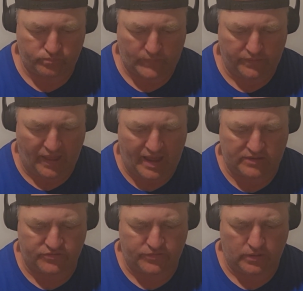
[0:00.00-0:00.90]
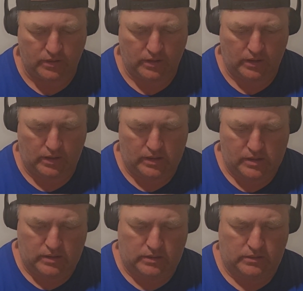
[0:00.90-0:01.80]
Next,
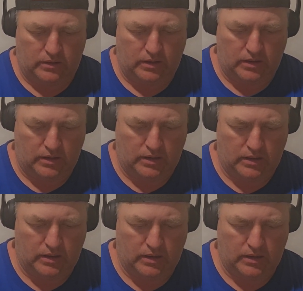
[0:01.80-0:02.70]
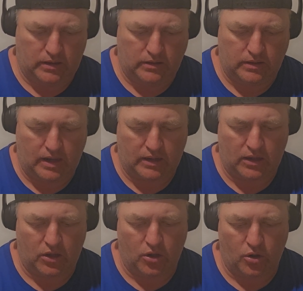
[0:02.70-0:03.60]
you got to
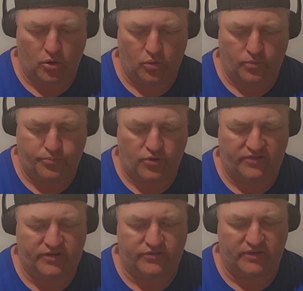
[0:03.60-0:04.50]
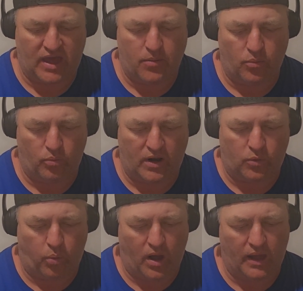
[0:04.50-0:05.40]
go preseason game
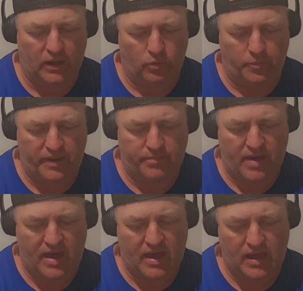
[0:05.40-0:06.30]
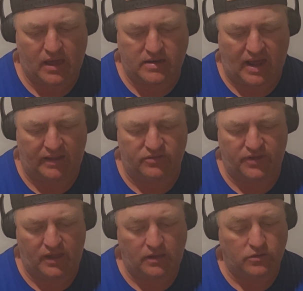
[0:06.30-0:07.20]
week 1 will be May
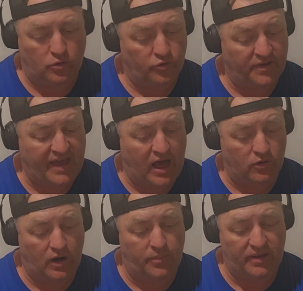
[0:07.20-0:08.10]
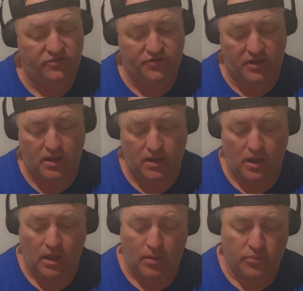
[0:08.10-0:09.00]
19th. It will be Calgary at BC.
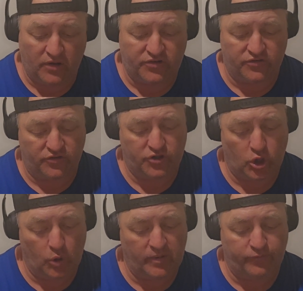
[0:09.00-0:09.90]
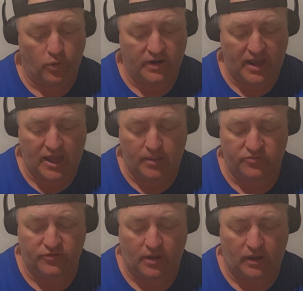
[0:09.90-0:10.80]
Preseason 2 will be 4
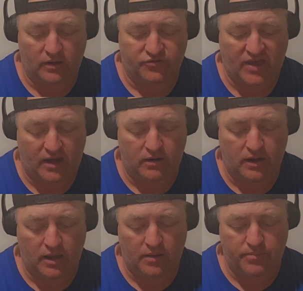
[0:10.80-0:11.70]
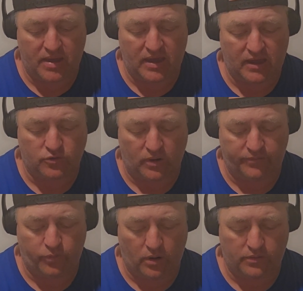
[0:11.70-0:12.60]
games on the Saturday, May
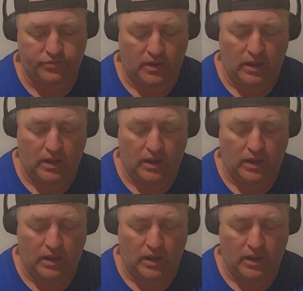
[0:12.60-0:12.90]
24th.